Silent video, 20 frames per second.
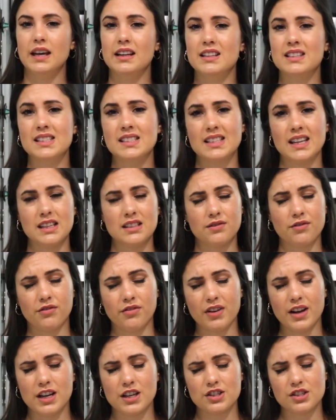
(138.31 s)
It doesn't taste
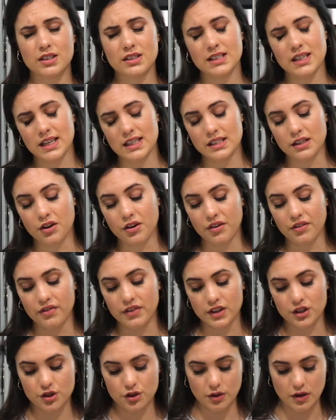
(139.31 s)
fresh, it tastes
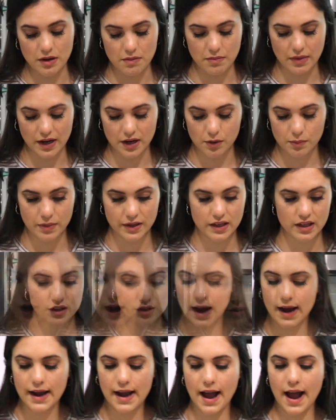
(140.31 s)
artificial in my opinion.
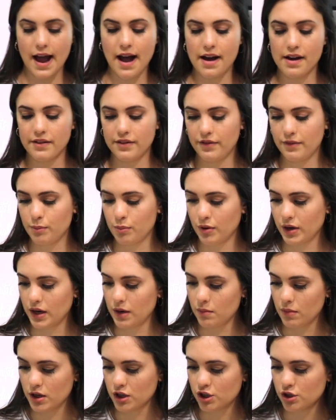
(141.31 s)
I have
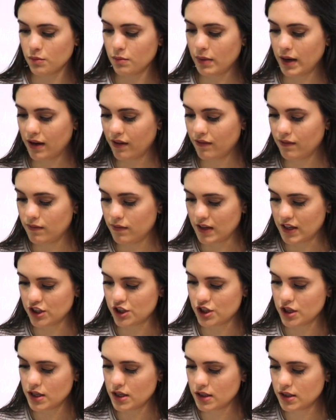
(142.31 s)
pretty much my
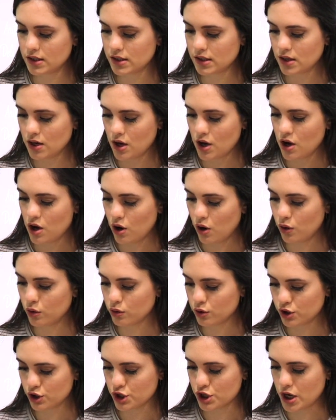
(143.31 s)
veggies
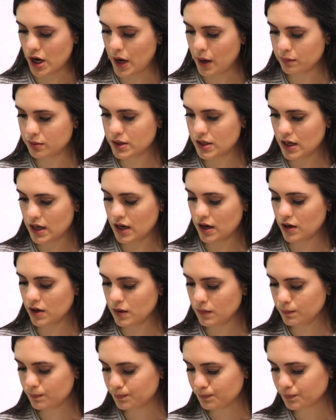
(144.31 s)
all chopped
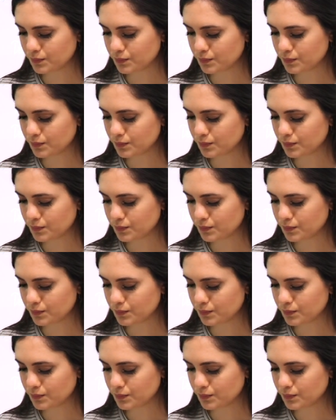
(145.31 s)
here.